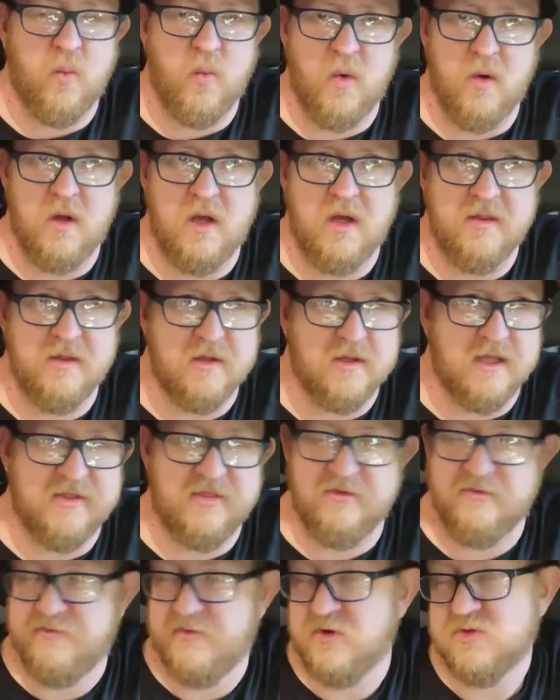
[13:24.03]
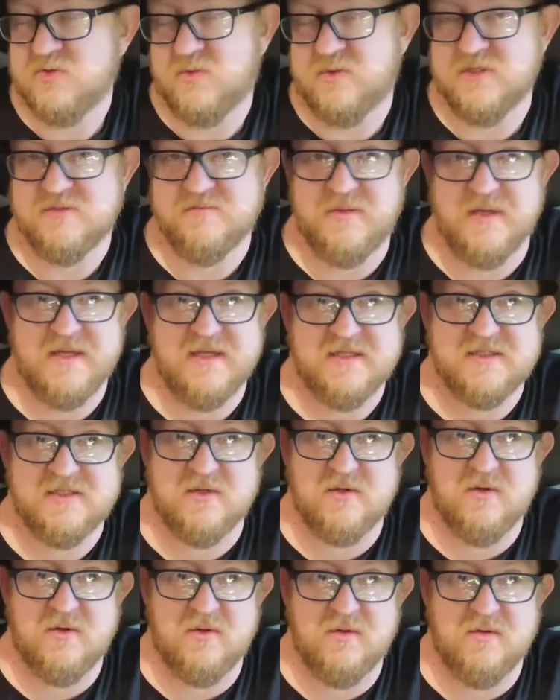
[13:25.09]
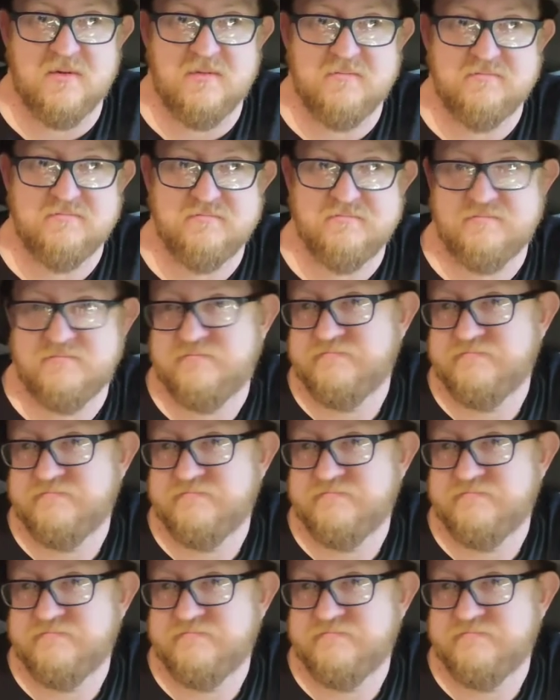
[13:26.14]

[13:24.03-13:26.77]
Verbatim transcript: uh, like the first one is based on